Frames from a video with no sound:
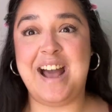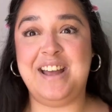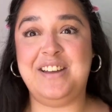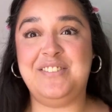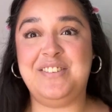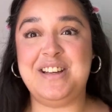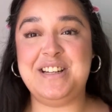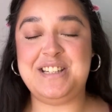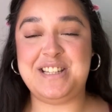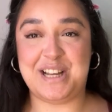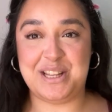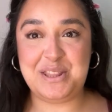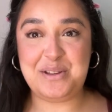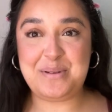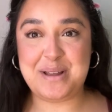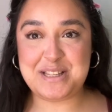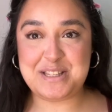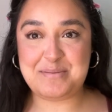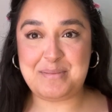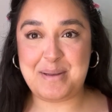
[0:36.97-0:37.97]
I have done the
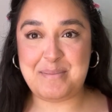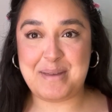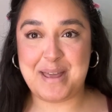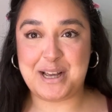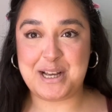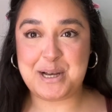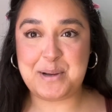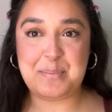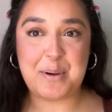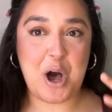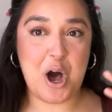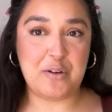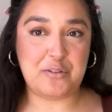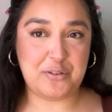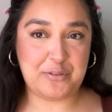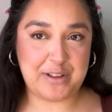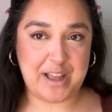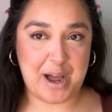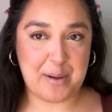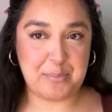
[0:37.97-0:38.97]
rest of my makeup off
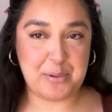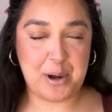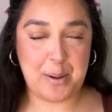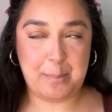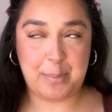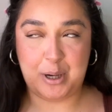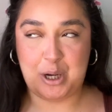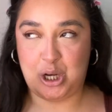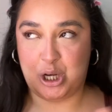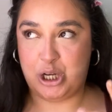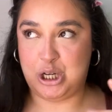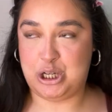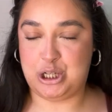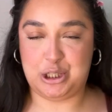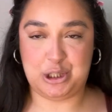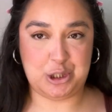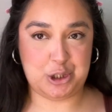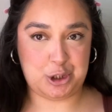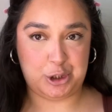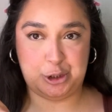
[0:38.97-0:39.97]
of camera
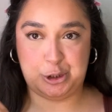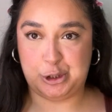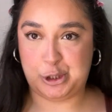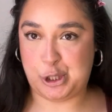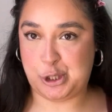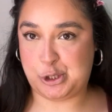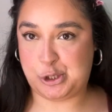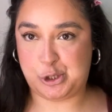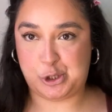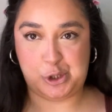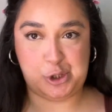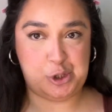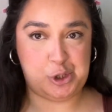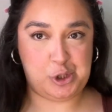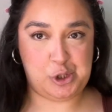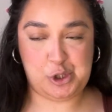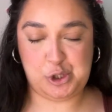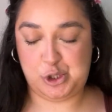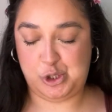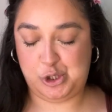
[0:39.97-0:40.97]

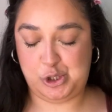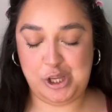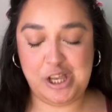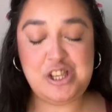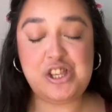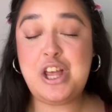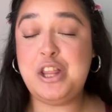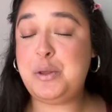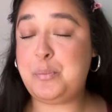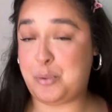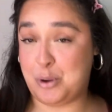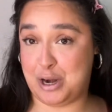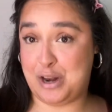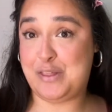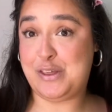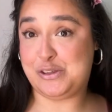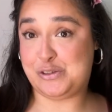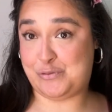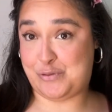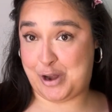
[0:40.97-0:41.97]
because that's not the point of
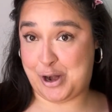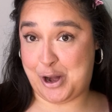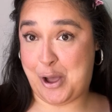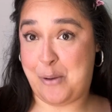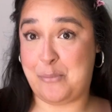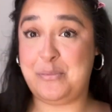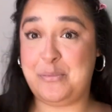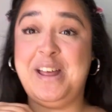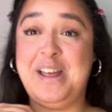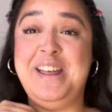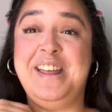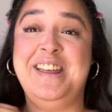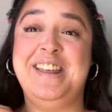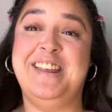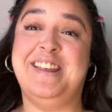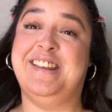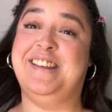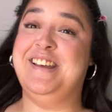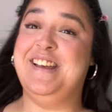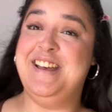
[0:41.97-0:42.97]
this video.
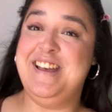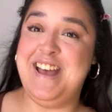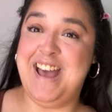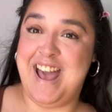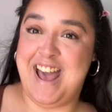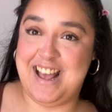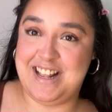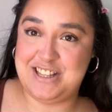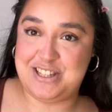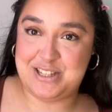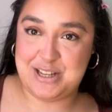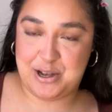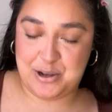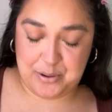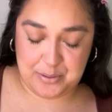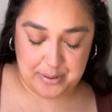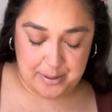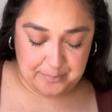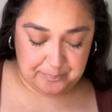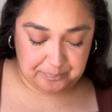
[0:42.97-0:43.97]
And
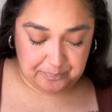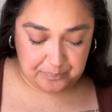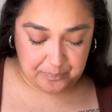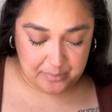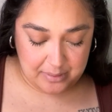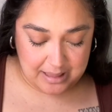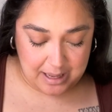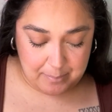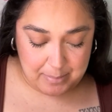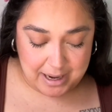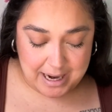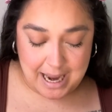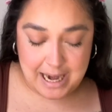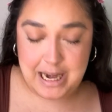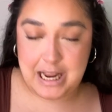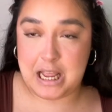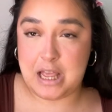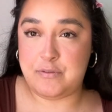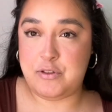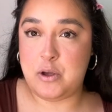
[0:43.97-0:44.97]
so let me kind
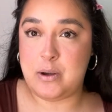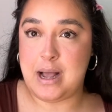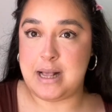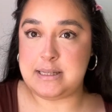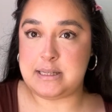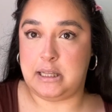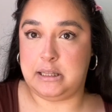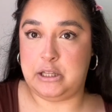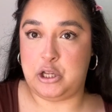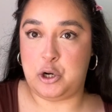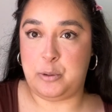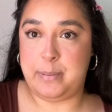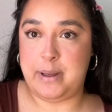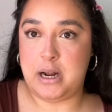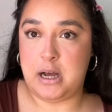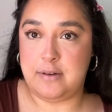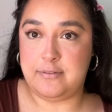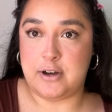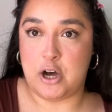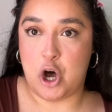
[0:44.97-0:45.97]
of give you guys a little bit
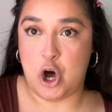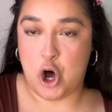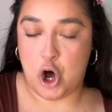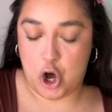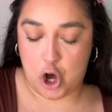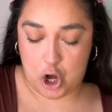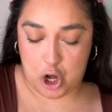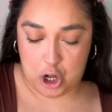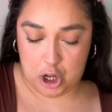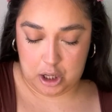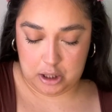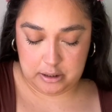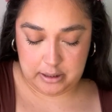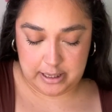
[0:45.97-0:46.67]
of a haul.